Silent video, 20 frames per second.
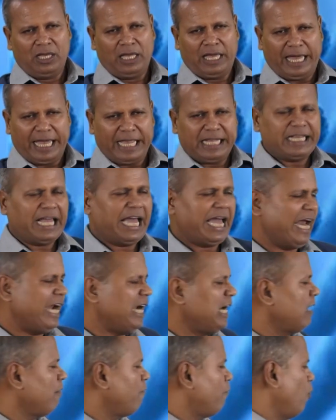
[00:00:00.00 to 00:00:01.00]
In the
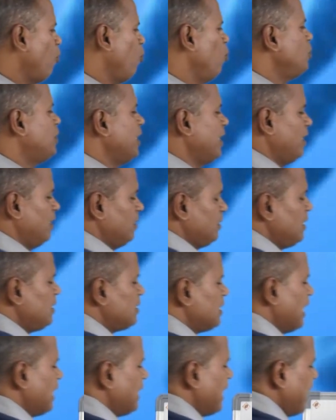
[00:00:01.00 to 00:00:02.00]
end of oogenesis,
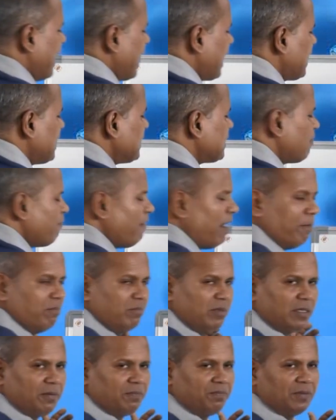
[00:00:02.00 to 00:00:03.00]
the egg is formed.
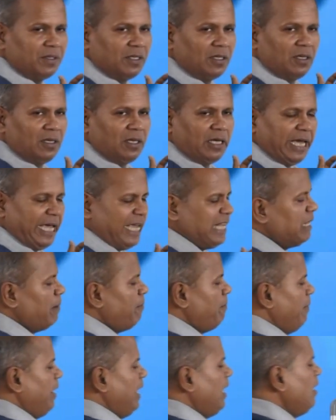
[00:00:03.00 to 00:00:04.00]
In the
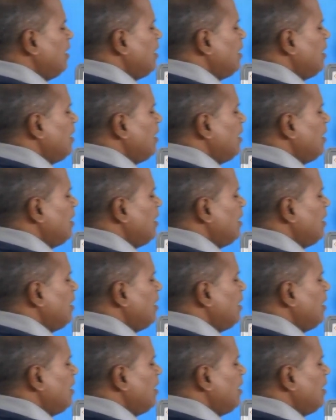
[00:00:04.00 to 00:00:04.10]
male,